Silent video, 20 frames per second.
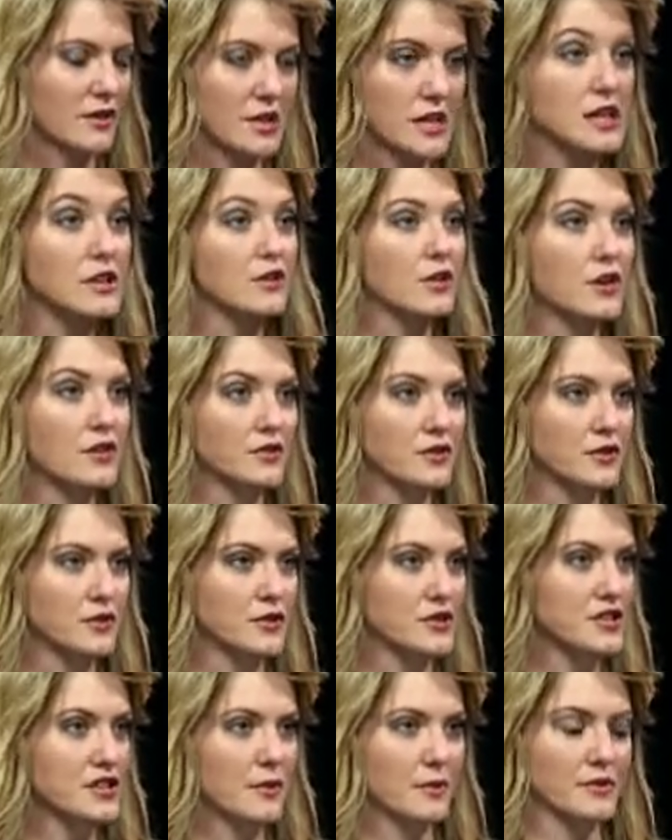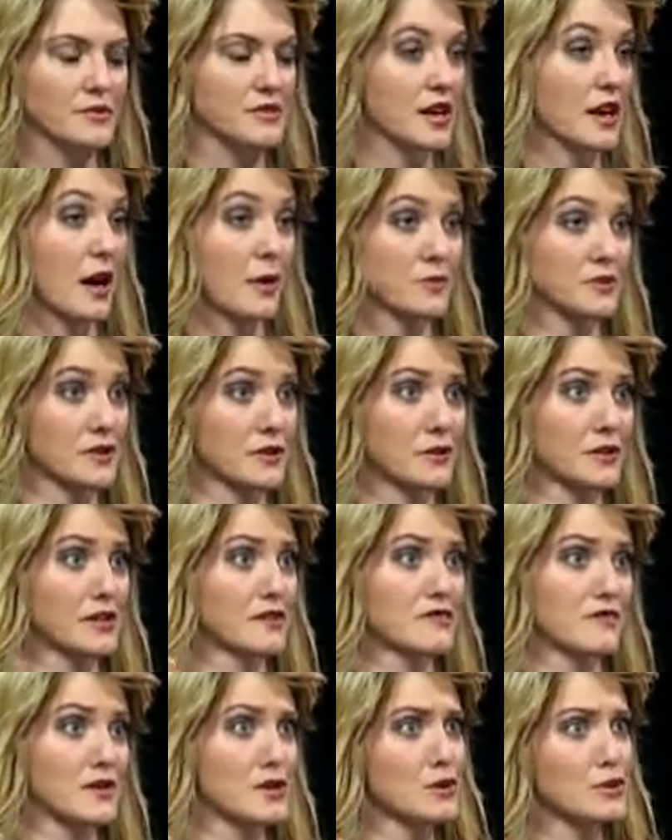tried out the Hero for the first time, I was like, I'm
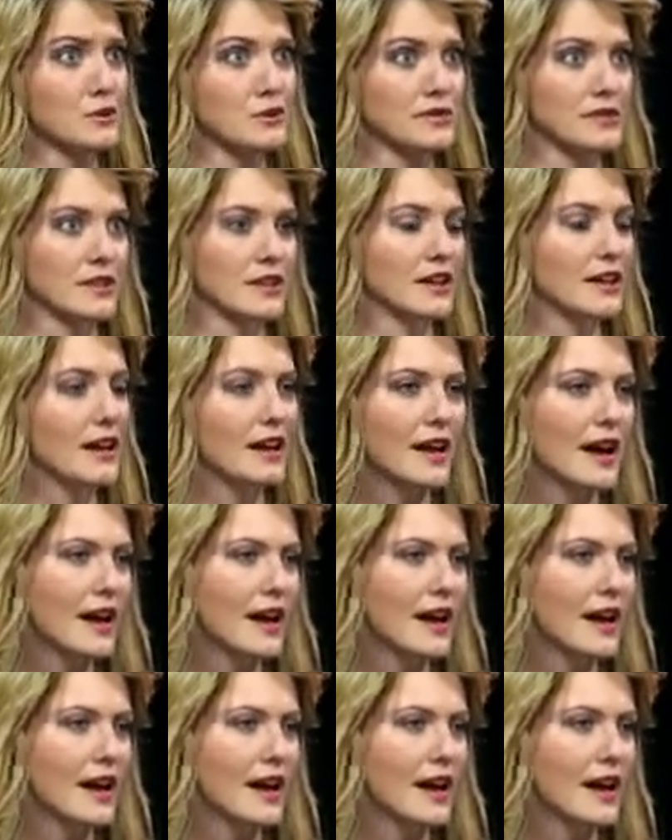so confused.